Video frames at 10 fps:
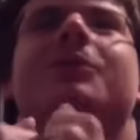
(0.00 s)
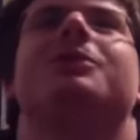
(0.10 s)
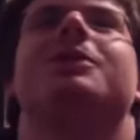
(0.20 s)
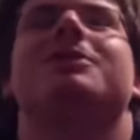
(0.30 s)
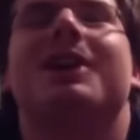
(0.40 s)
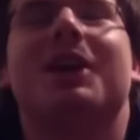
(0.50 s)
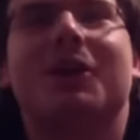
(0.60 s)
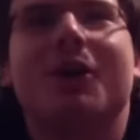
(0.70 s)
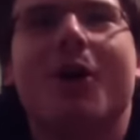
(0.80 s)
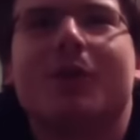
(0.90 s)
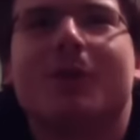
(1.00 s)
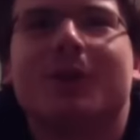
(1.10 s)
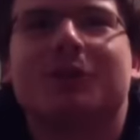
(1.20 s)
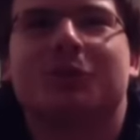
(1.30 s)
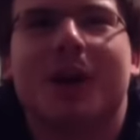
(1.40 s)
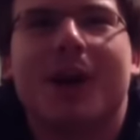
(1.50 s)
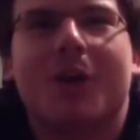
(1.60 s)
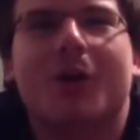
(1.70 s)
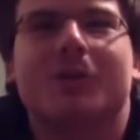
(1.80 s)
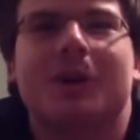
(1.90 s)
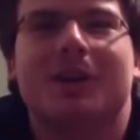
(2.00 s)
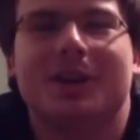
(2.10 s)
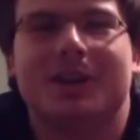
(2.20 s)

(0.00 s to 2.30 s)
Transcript: Just get it over with, trade already.